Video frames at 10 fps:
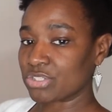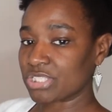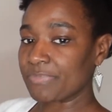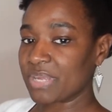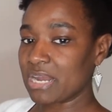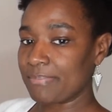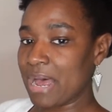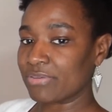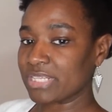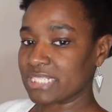So something
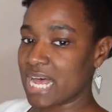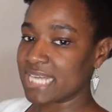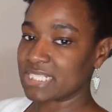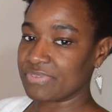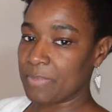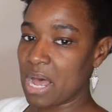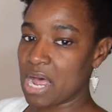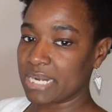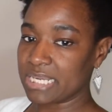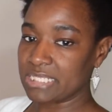about the size of a
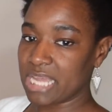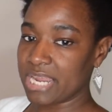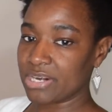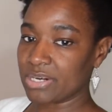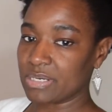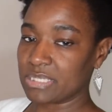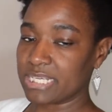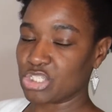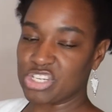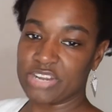pod container
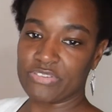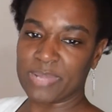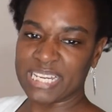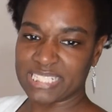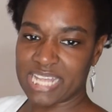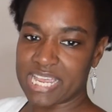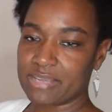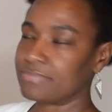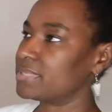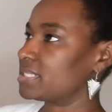that you get from like
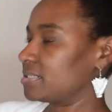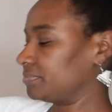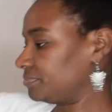Sam's.